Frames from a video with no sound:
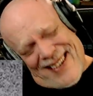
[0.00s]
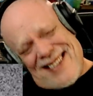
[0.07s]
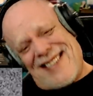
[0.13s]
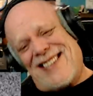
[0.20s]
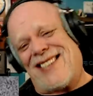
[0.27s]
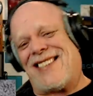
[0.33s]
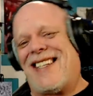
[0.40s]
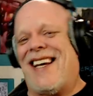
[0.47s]

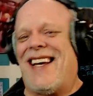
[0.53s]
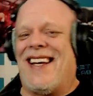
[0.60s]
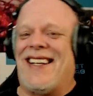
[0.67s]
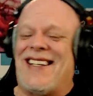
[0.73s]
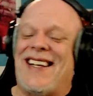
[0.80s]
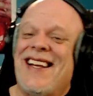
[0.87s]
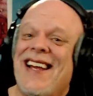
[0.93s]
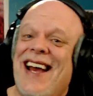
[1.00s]

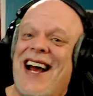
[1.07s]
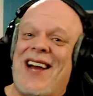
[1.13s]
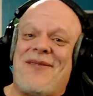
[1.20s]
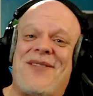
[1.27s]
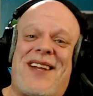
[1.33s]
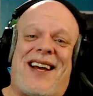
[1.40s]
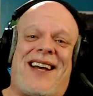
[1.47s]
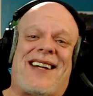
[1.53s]
Shit. I'm
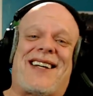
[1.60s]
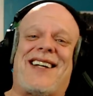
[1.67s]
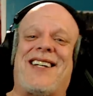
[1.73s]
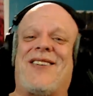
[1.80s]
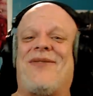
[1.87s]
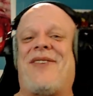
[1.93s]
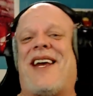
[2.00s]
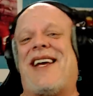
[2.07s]
not going
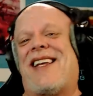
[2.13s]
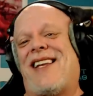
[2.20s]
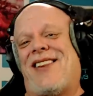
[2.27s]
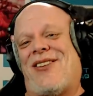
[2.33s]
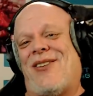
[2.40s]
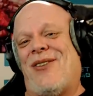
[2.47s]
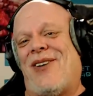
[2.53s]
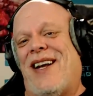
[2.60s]
to make it
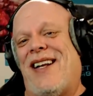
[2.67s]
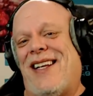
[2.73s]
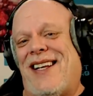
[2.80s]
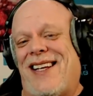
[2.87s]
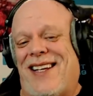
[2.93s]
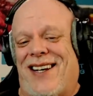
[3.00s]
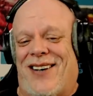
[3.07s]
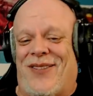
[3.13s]
through
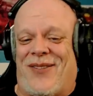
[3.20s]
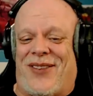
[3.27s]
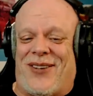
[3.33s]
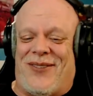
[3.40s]
any of